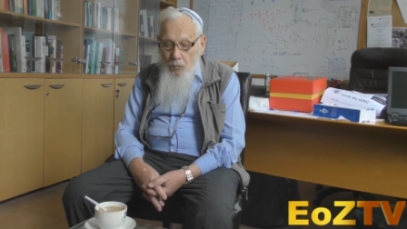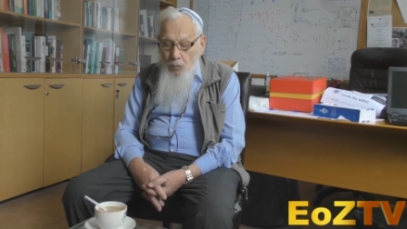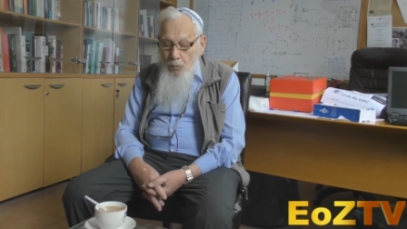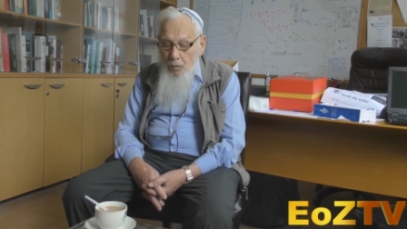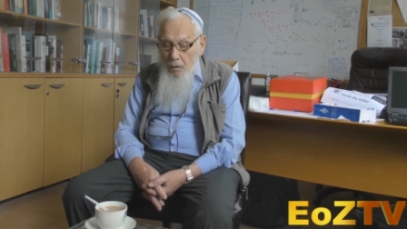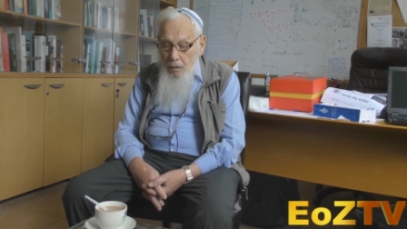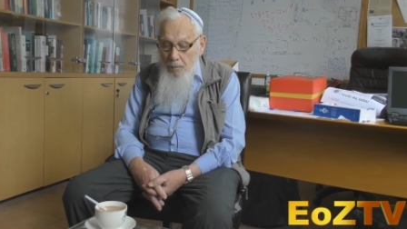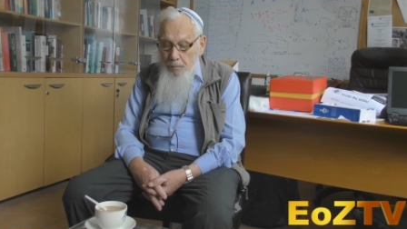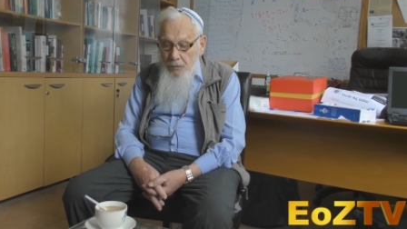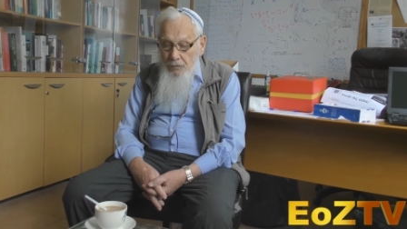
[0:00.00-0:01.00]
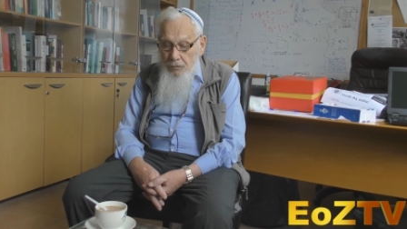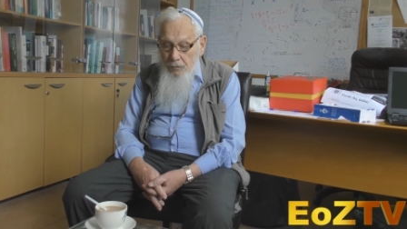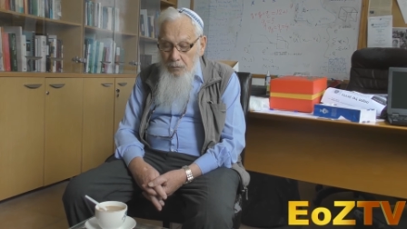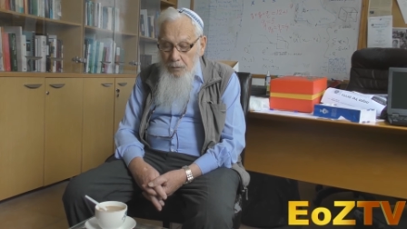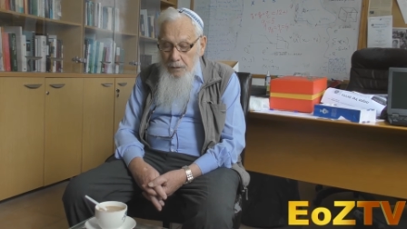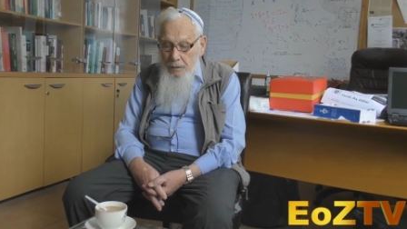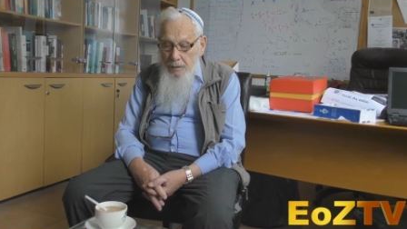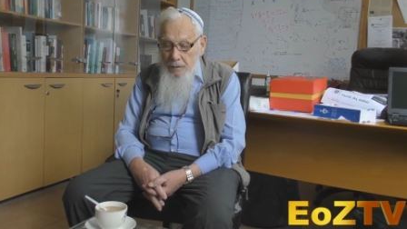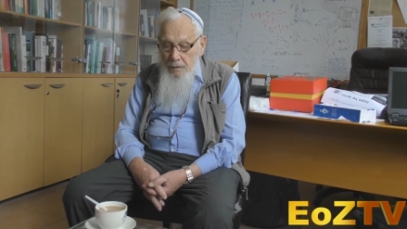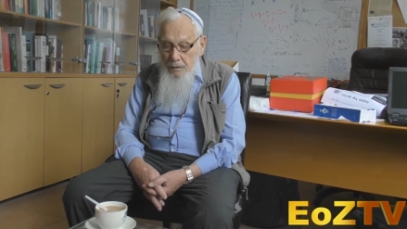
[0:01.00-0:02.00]
who are
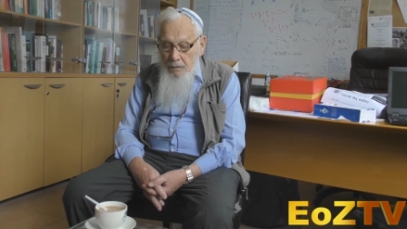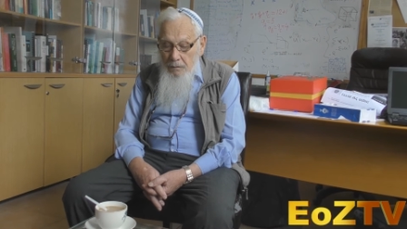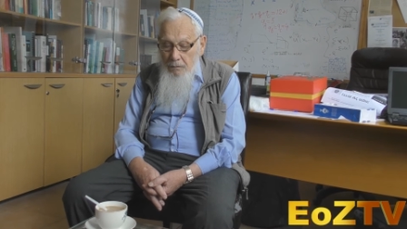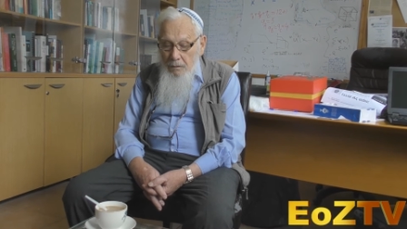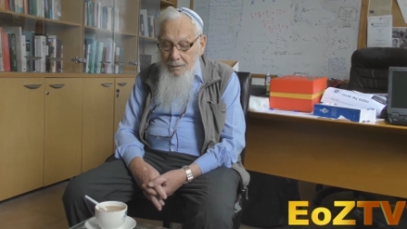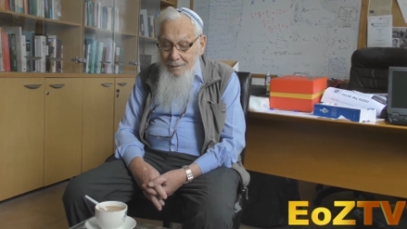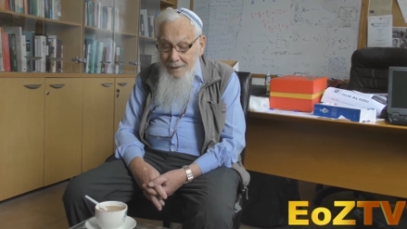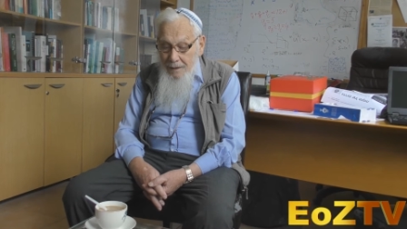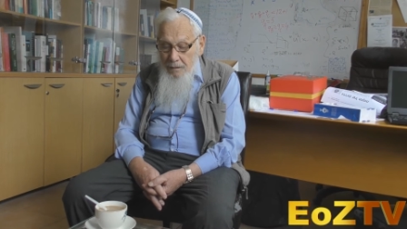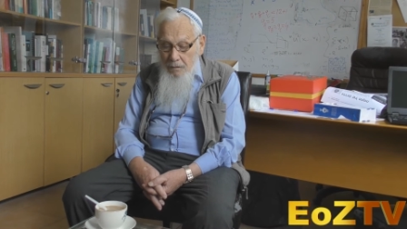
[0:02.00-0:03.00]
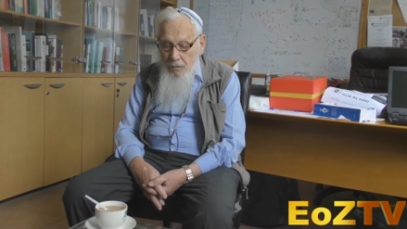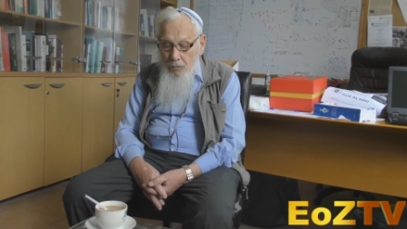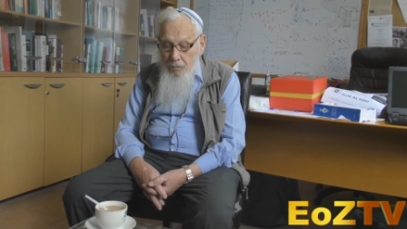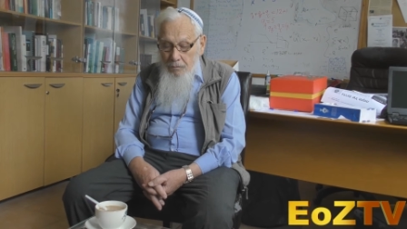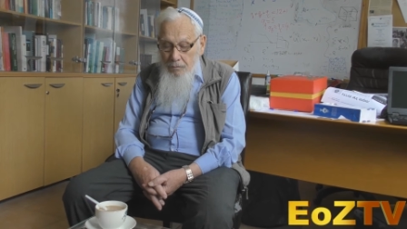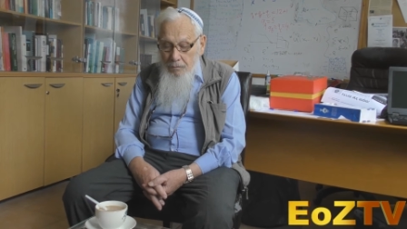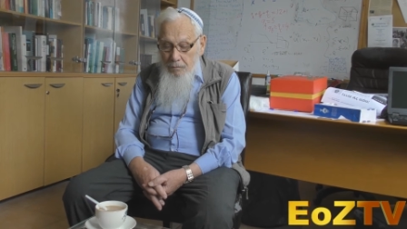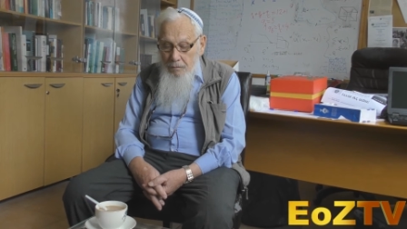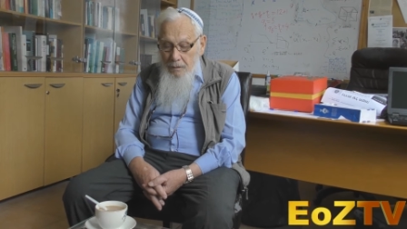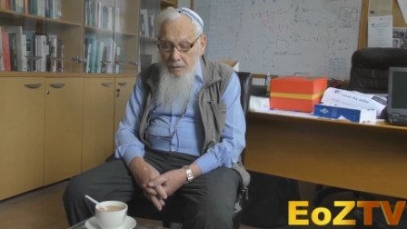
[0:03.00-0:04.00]
pursuing their their goals
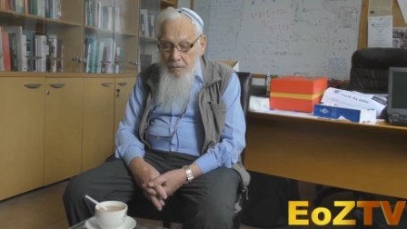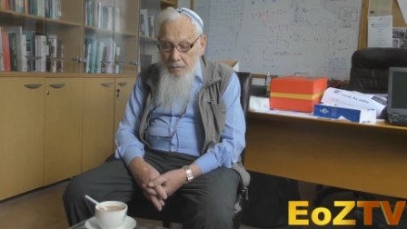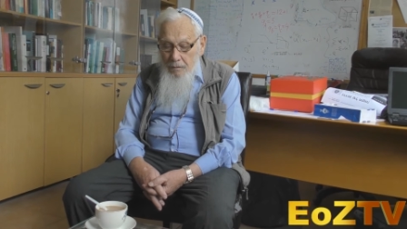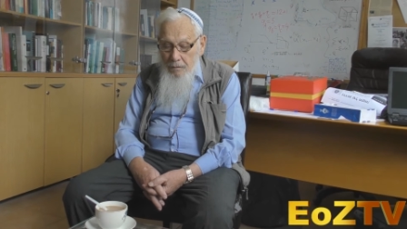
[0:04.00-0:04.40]
and